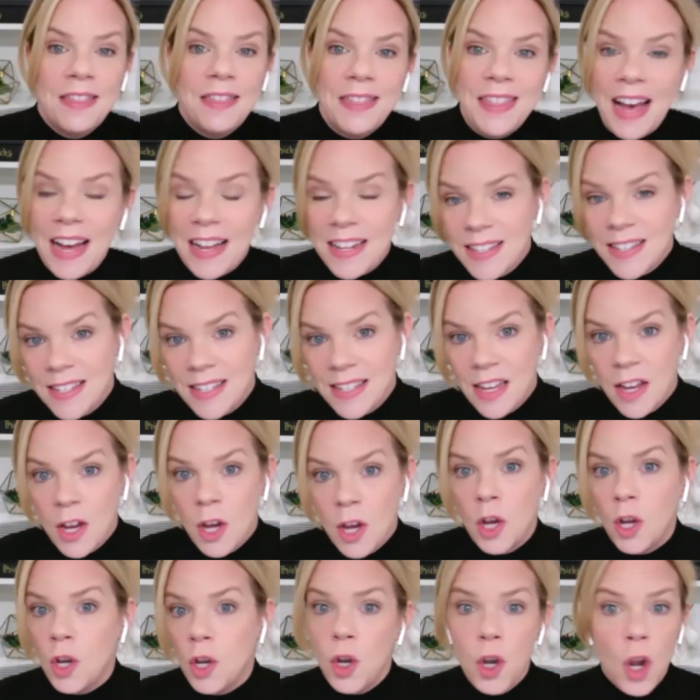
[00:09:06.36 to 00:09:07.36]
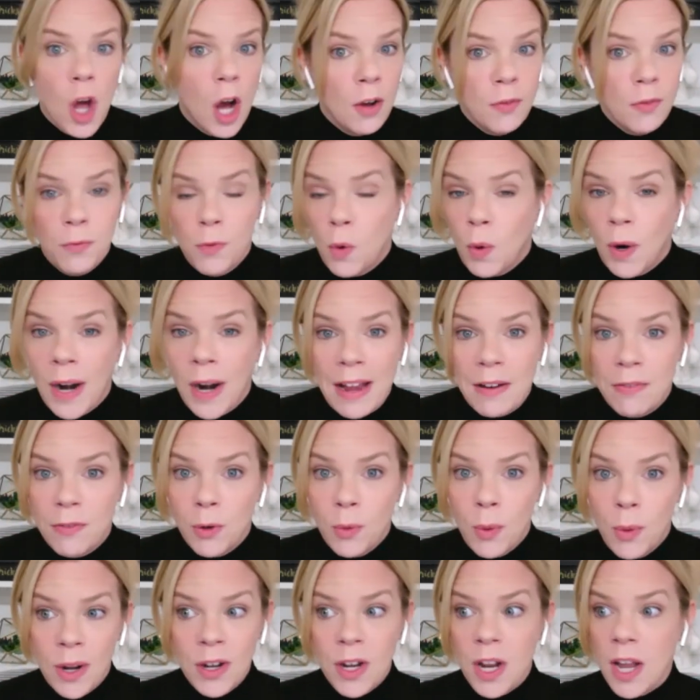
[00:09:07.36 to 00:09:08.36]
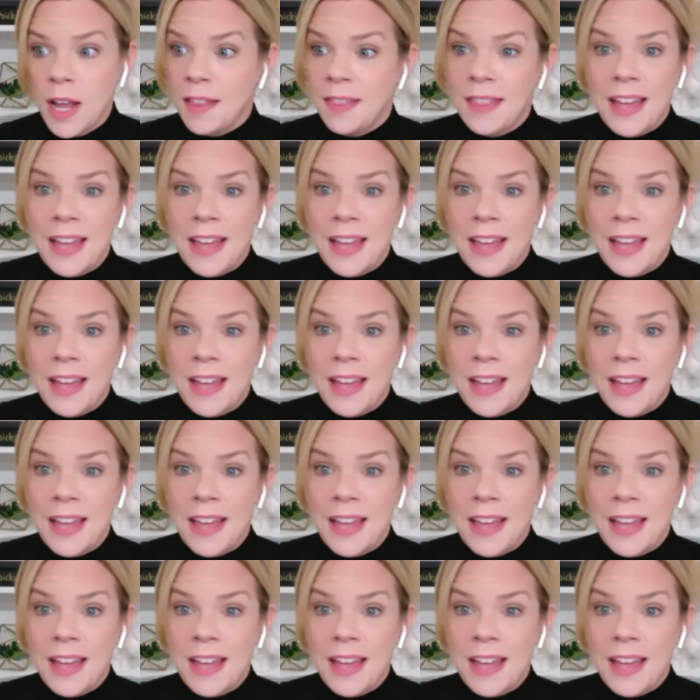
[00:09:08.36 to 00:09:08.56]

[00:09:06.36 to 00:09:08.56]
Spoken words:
That's not for everyone.